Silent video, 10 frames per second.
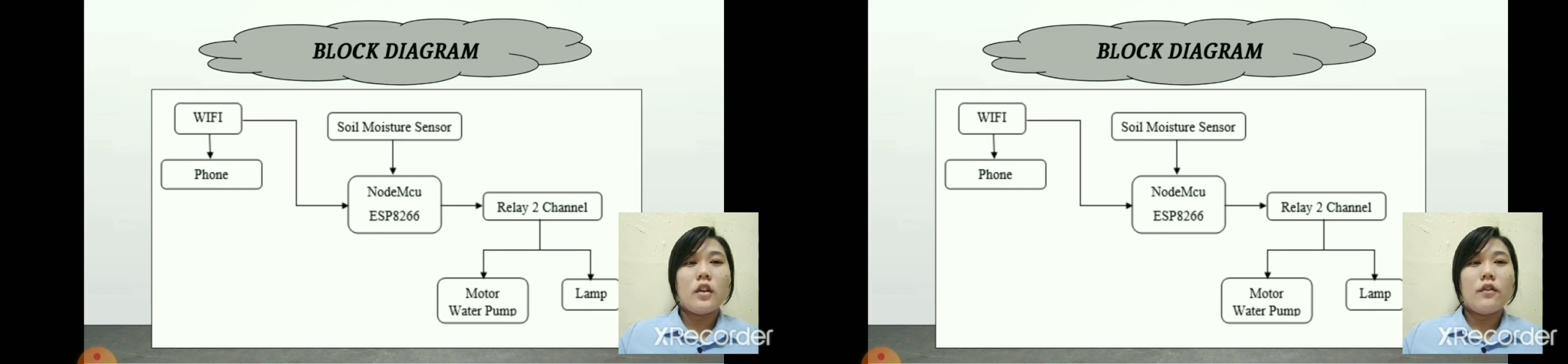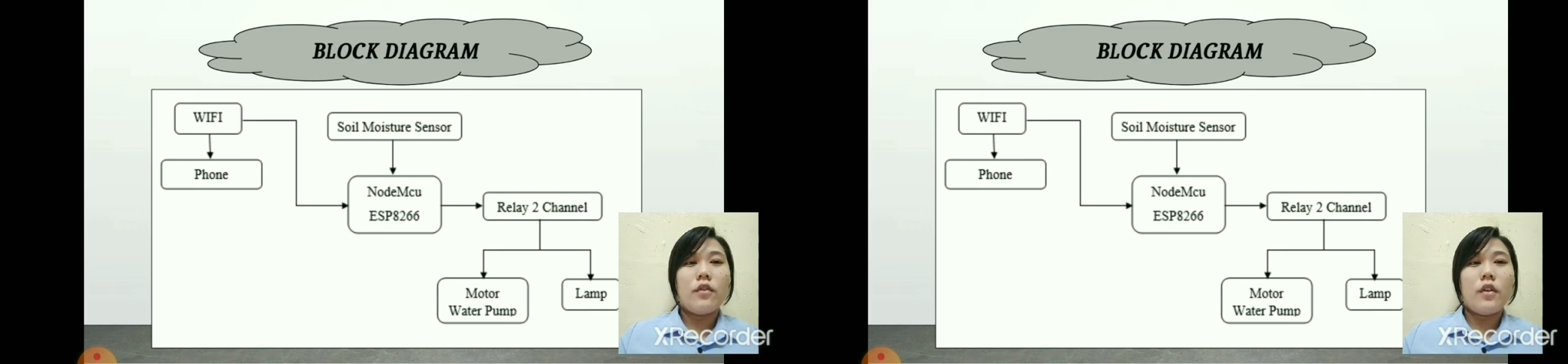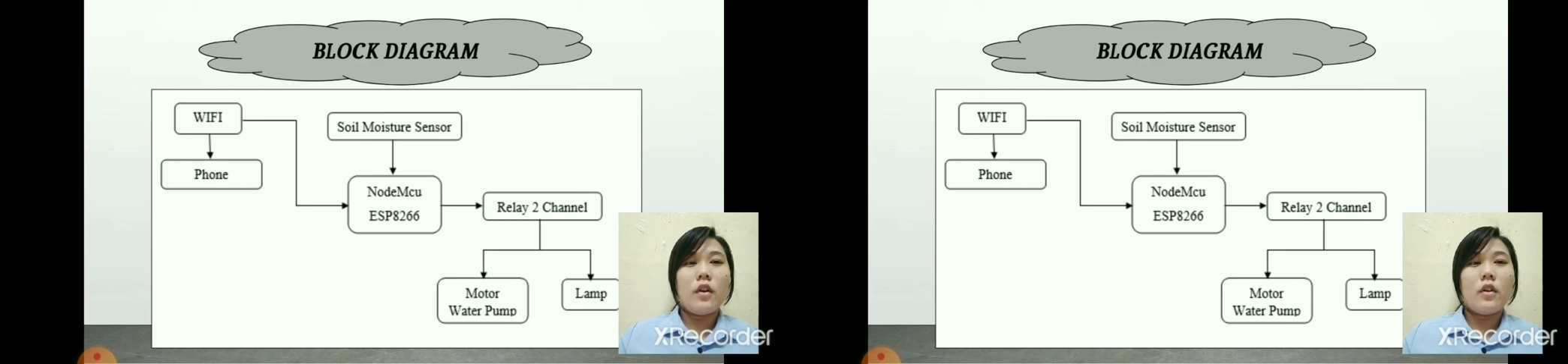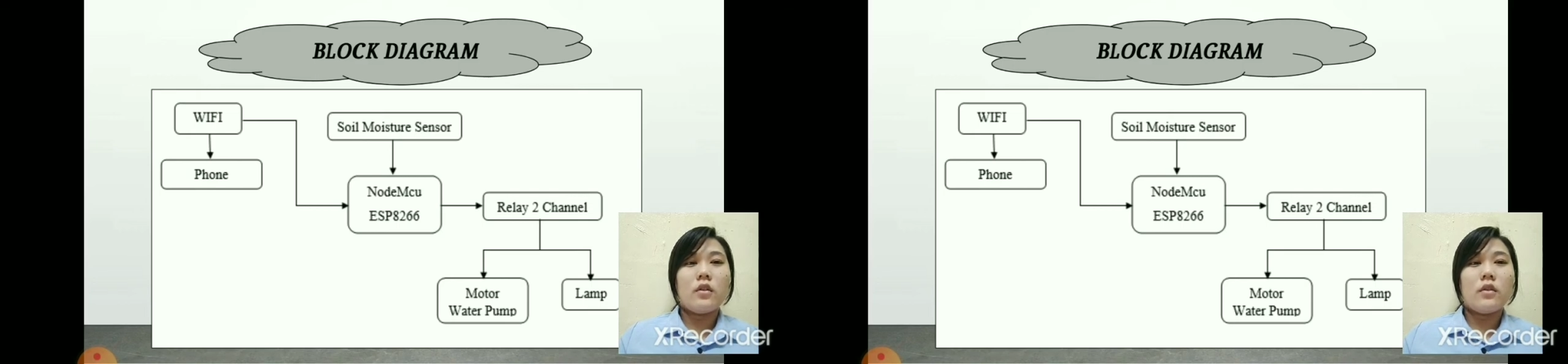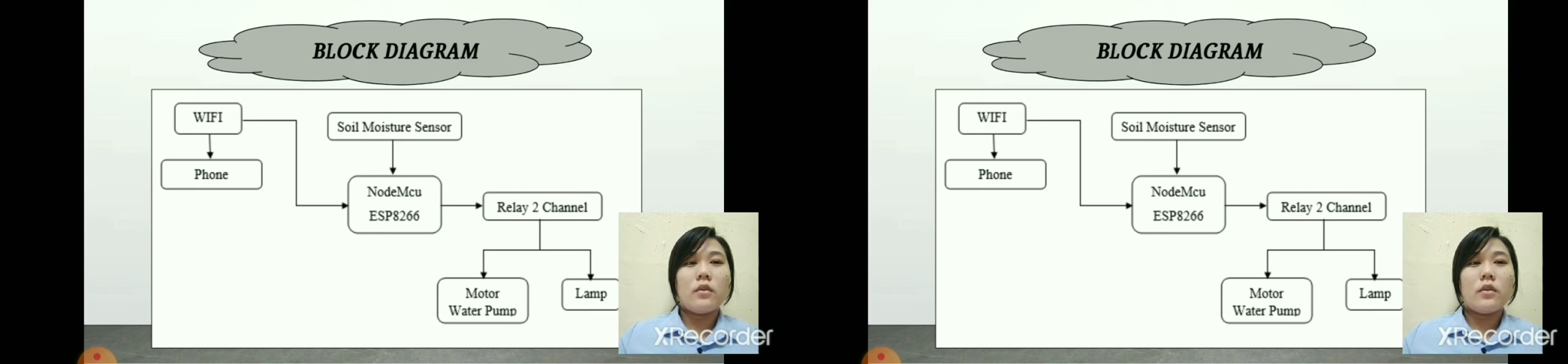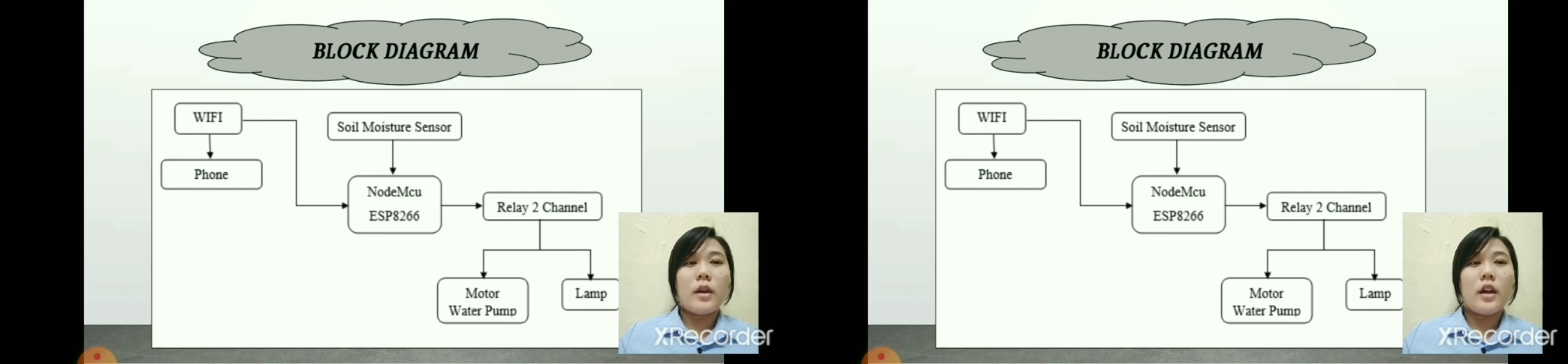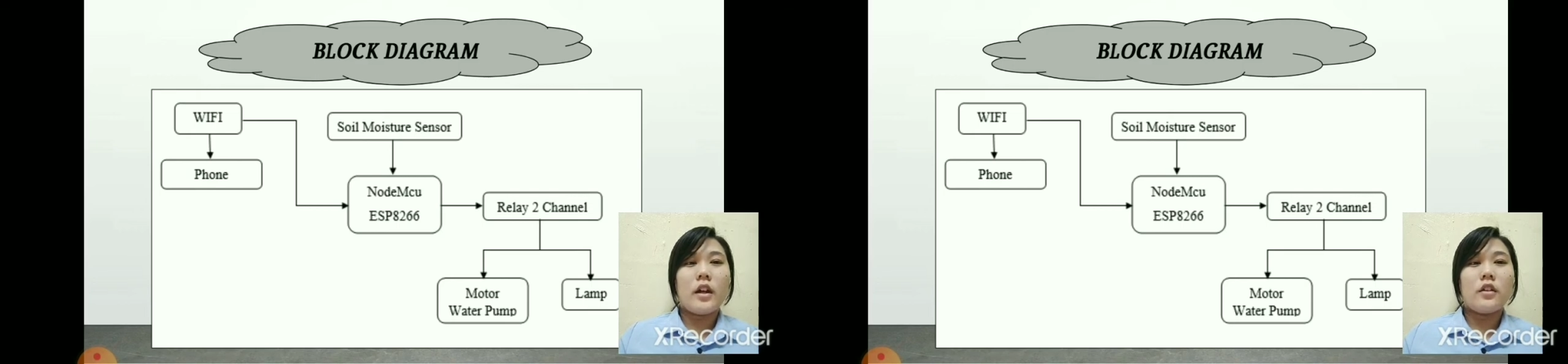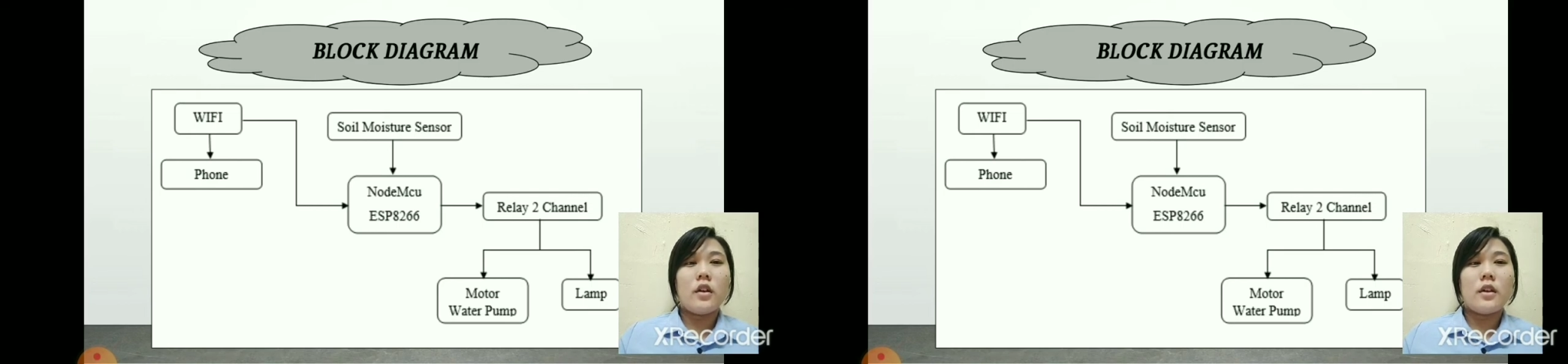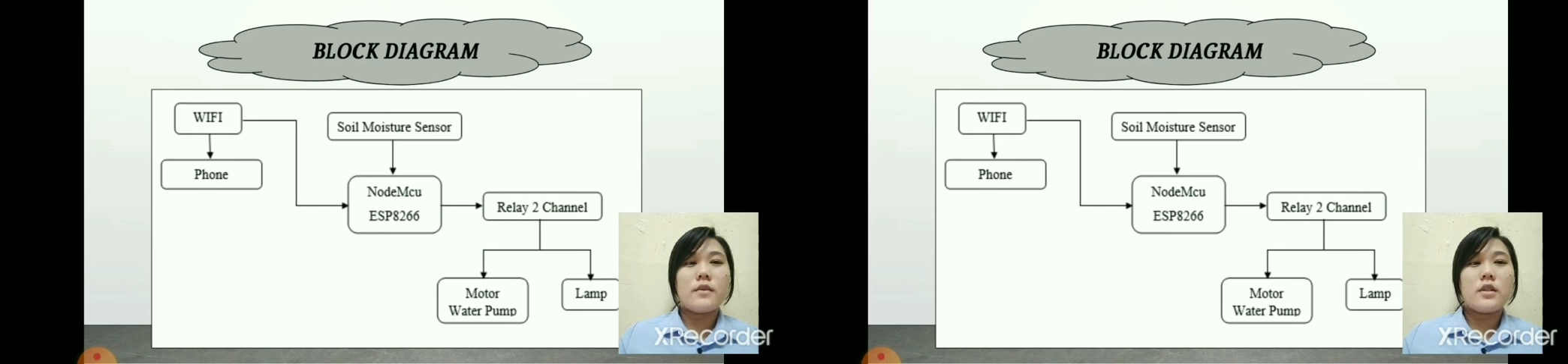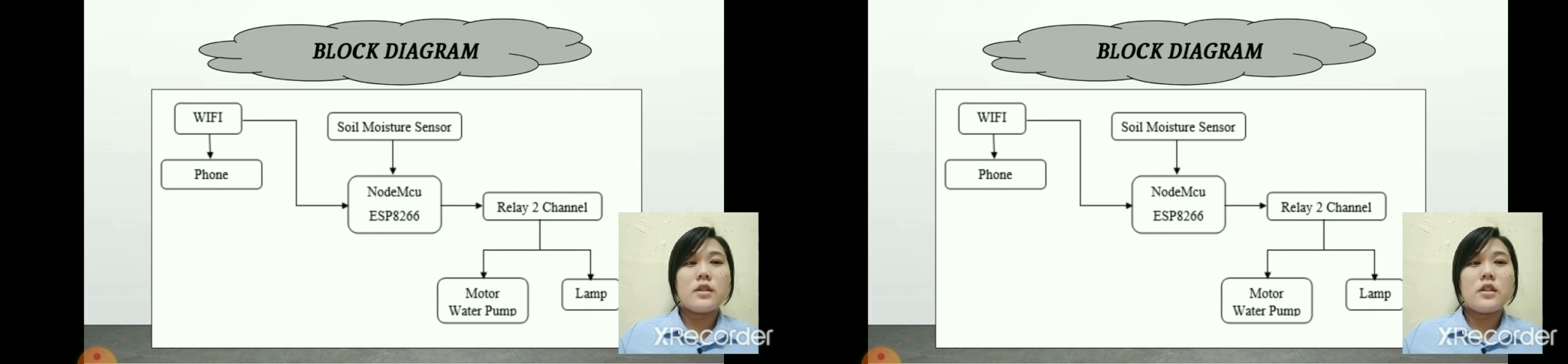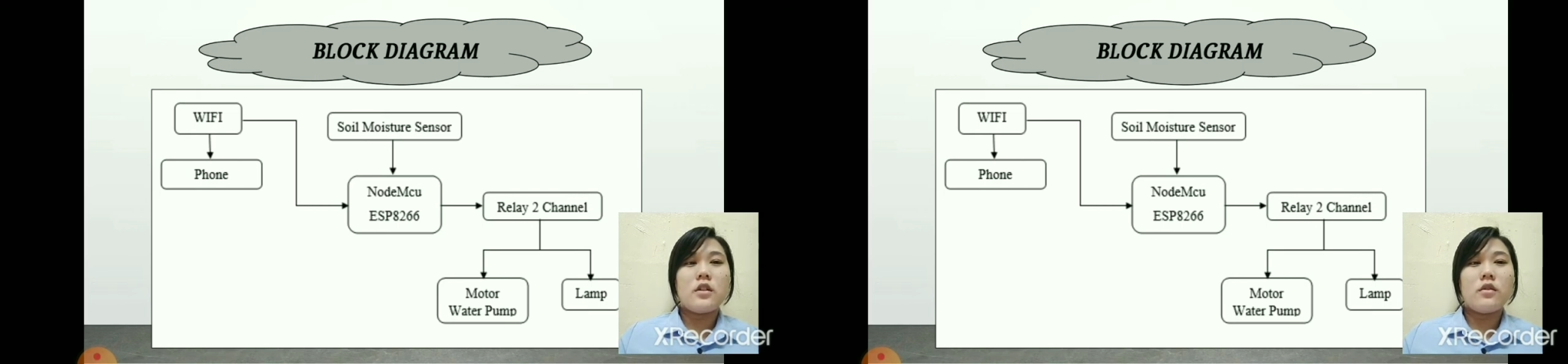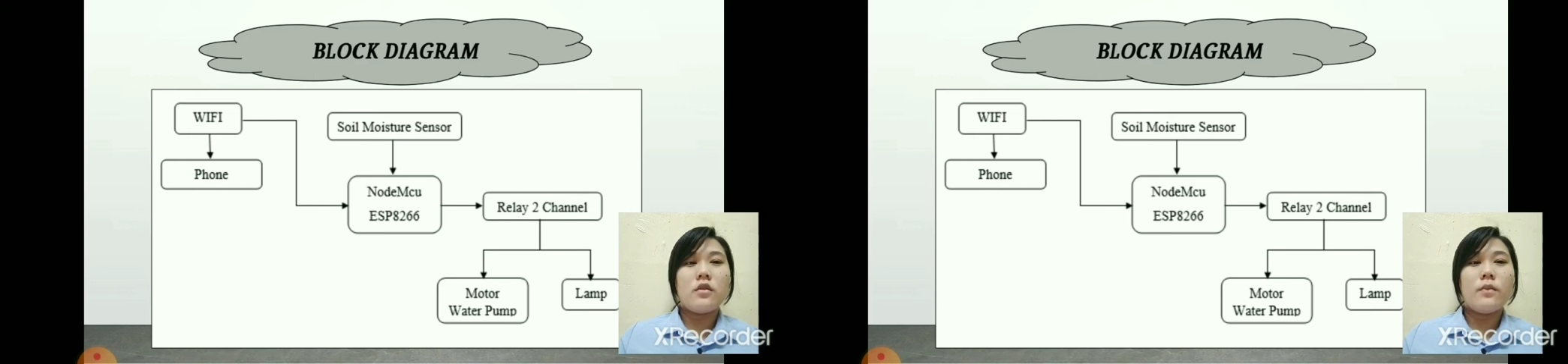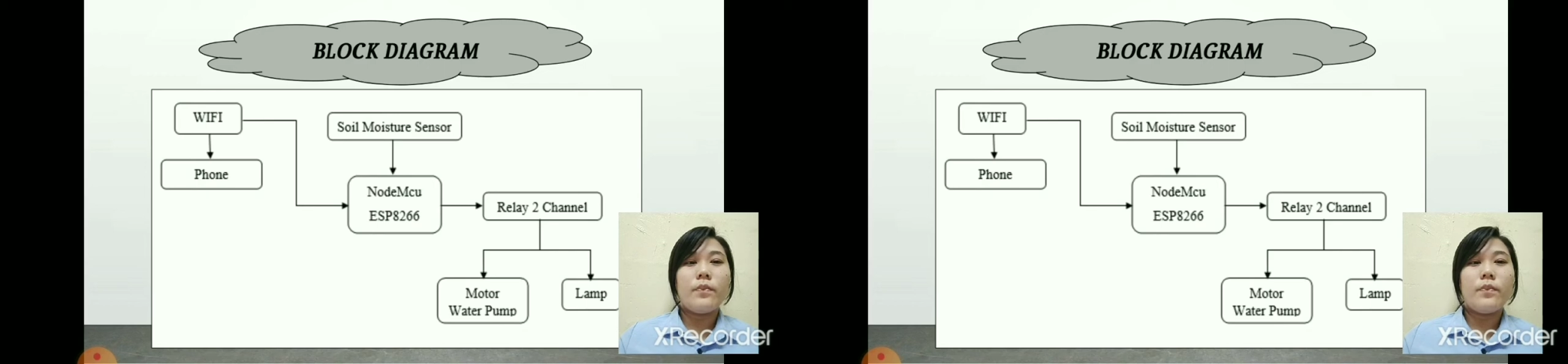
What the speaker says: for my Node MCU